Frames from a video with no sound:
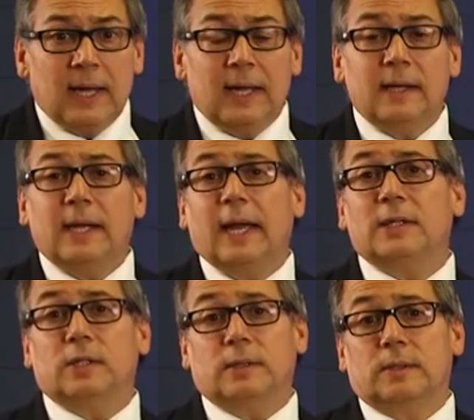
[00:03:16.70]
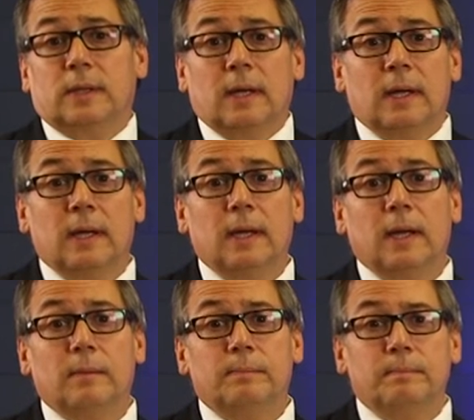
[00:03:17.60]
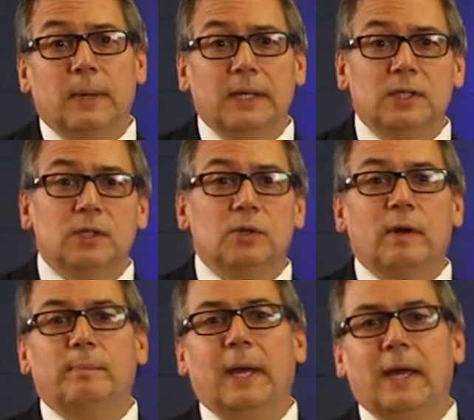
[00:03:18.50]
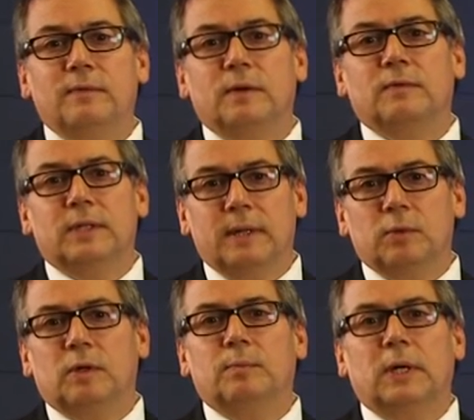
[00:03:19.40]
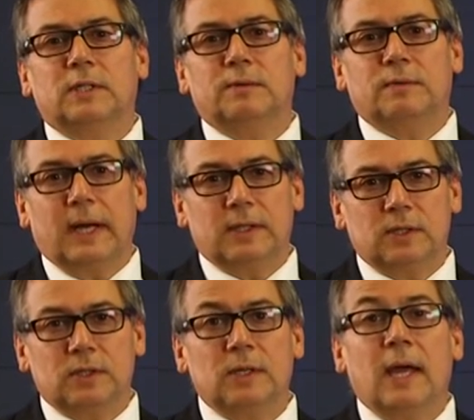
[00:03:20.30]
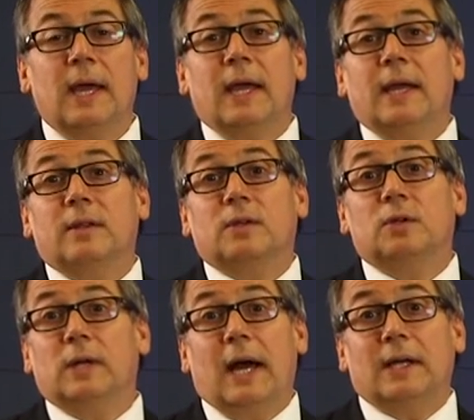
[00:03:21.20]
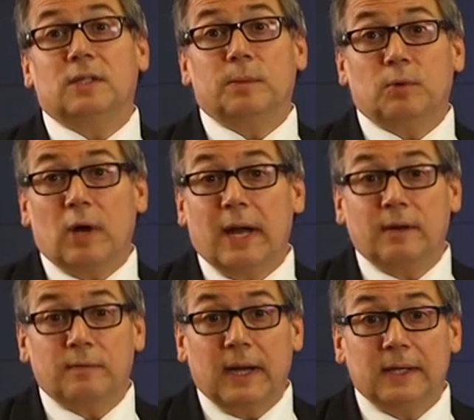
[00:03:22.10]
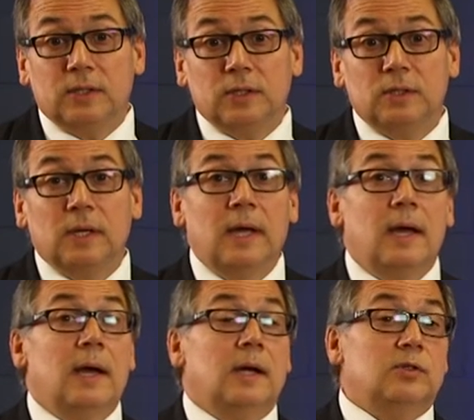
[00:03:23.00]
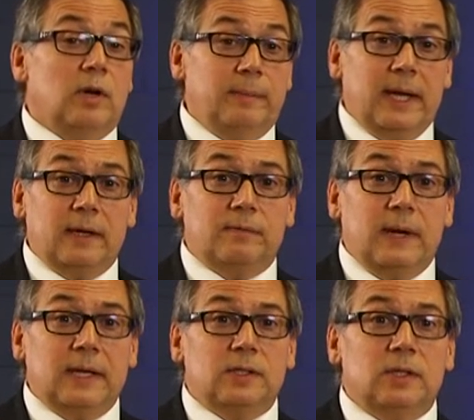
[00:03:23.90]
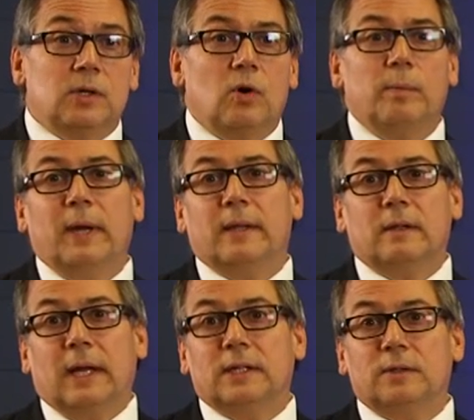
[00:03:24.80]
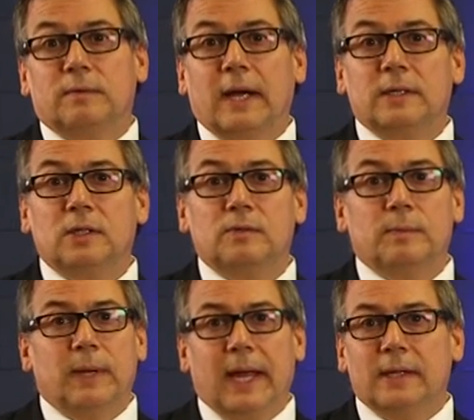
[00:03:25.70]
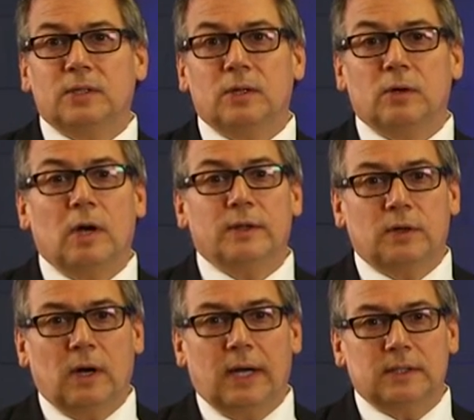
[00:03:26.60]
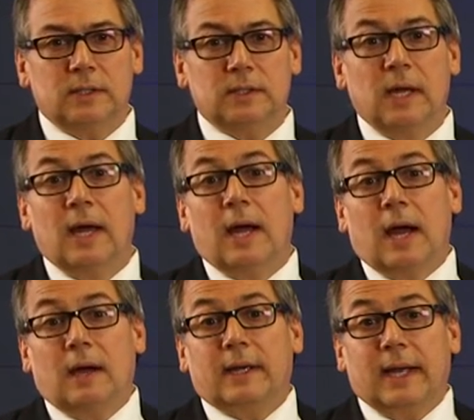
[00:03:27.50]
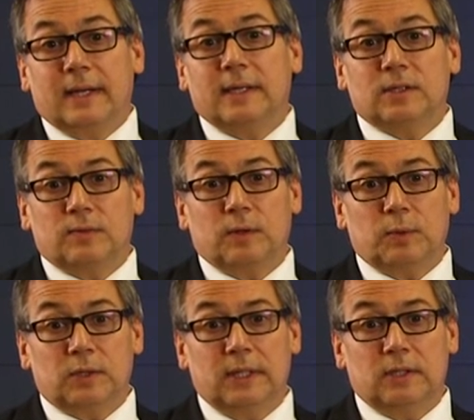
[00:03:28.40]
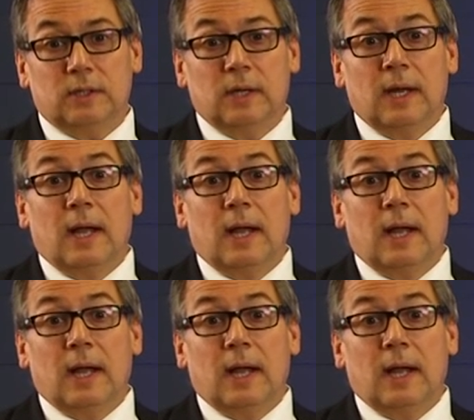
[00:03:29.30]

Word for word: Indications. Patients who have painful vertebral compression fractures, either due to osteoporotic fractures, Traumatic fractures or pathologic fractures from cancer or other causes are candidates for the procedure.